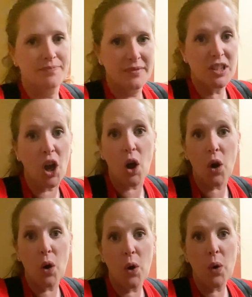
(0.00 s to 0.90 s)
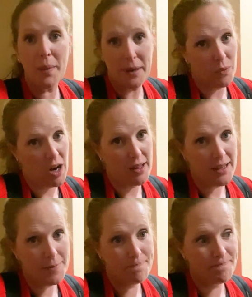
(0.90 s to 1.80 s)
So I'm in
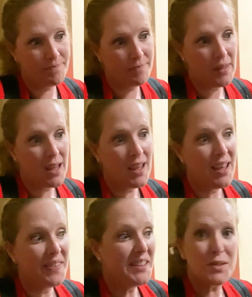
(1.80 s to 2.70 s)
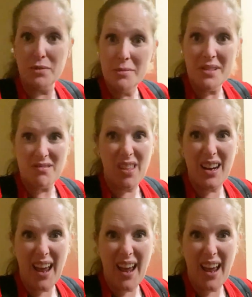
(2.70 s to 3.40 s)
Raleigh. This room is really